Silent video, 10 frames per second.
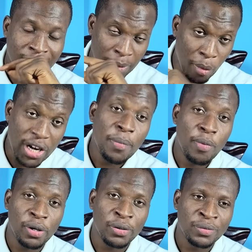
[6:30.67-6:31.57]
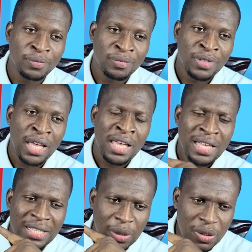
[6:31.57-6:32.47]
The modern bono.
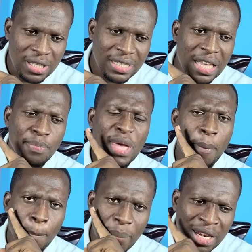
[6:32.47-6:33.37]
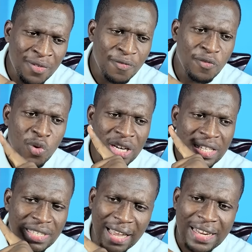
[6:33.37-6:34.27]
So what to say if I'm paying for
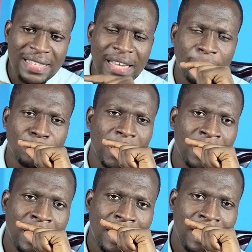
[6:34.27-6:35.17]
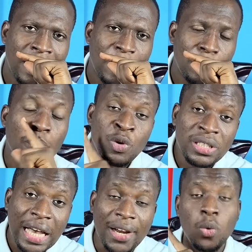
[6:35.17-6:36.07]
decide to say
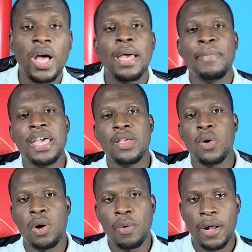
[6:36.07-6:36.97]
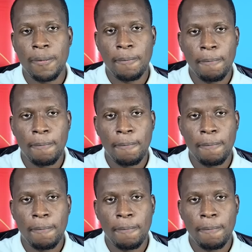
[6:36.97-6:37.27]
Bobu Jan acquire many on one?